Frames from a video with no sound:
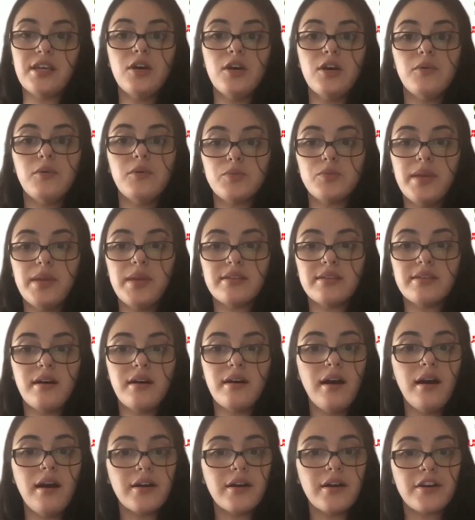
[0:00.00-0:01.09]
which makes it
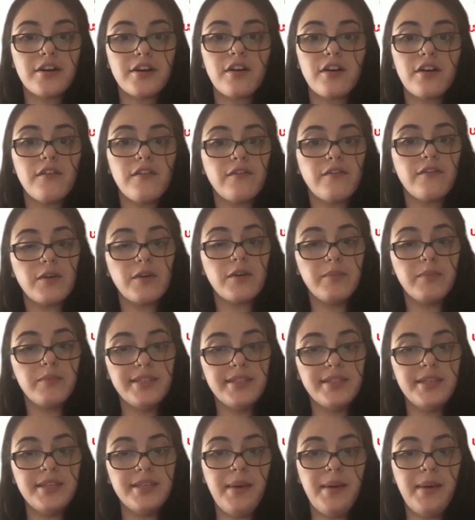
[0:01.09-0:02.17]
harder for
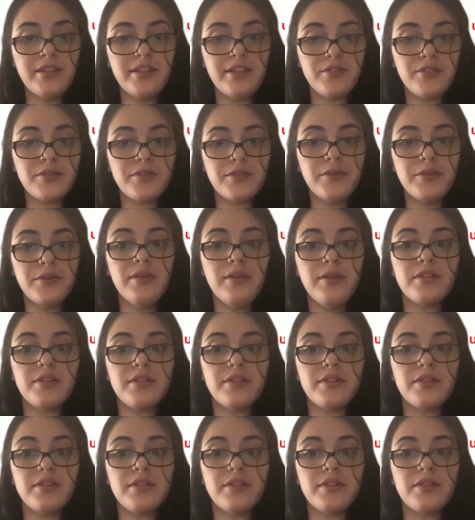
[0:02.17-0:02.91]
blood to pass through,